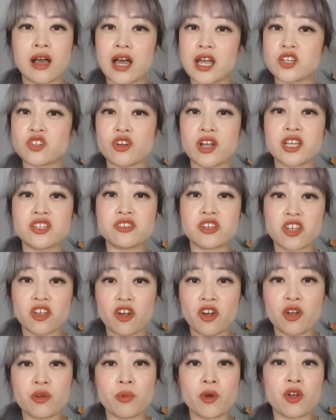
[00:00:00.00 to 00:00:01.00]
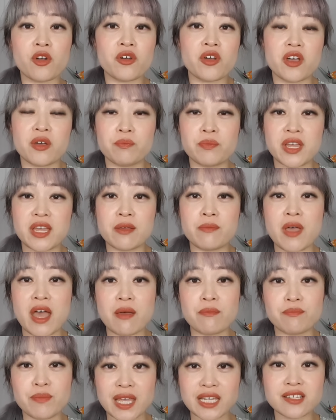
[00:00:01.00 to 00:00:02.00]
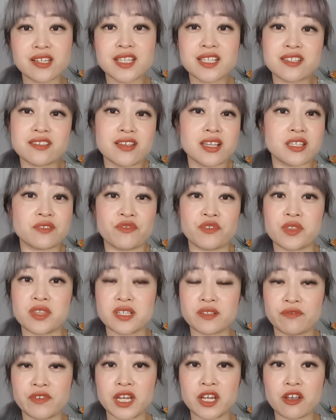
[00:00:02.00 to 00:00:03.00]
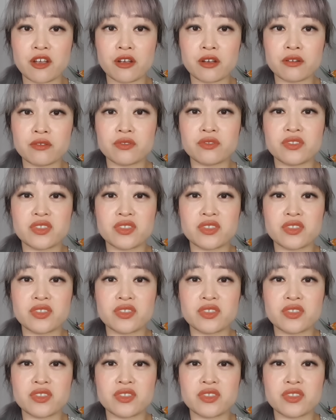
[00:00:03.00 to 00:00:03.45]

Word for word: I tried Tocobo, Abib, and Benton sticks for this video.